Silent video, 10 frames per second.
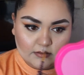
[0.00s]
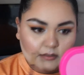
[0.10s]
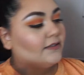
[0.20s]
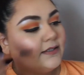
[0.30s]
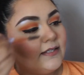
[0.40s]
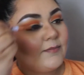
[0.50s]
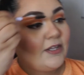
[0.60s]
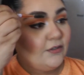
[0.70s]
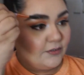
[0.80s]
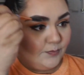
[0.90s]
Gonna take my
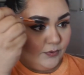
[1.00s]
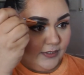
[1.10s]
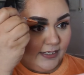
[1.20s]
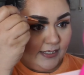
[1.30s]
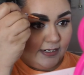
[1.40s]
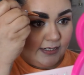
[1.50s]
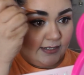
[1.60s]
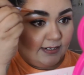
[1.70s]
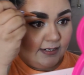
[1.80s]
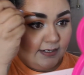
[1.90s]
little spoolie here,
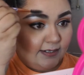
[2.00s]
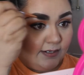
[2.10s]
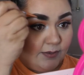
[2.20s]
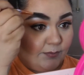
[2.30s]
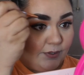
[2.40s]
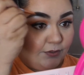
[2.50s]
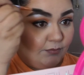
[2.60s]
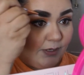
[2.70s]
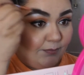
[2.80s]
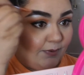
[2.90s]
run it through
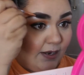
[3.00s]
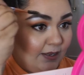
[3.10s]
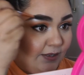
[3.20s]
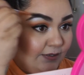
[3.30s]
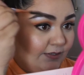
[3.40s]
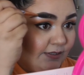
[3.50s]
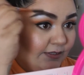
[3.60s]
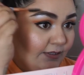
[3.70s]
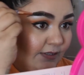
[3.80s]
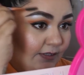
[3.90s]
my brows,
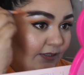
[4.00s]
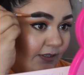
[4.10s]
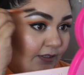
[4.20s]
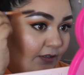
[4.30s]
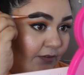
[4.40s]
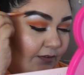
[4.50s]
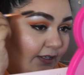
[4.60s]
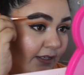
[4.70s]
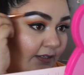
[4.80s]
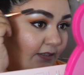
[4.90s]

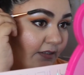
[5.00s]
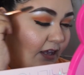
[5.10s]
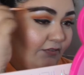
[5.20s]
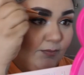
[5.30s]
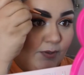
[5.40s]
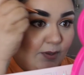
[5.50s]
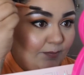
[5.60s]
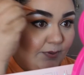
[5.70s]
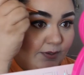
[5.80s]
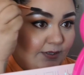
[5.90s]
hopefully soften them up
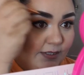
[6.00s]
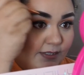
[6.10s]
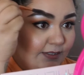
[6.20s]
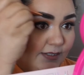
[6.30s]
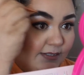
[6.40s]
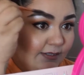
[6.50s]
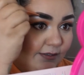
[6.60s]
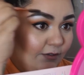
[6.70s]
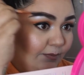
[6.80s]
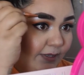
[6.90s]
just a
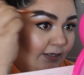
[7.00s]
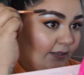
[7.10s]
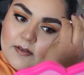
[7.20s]
little bit.